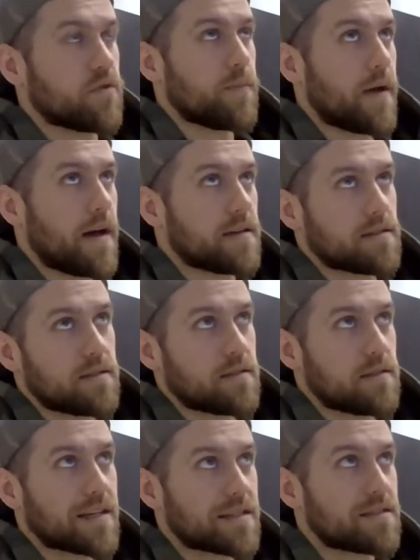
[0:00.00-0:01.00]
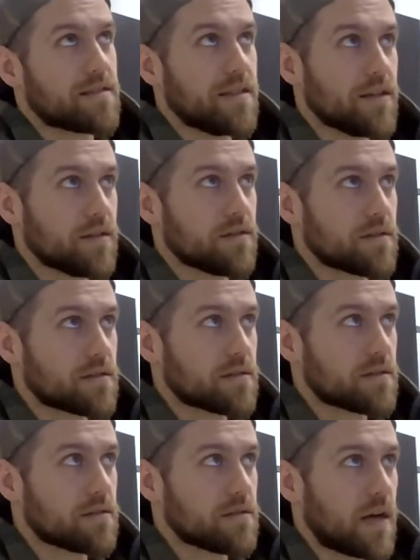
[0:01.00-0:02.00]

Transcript: past 6 years,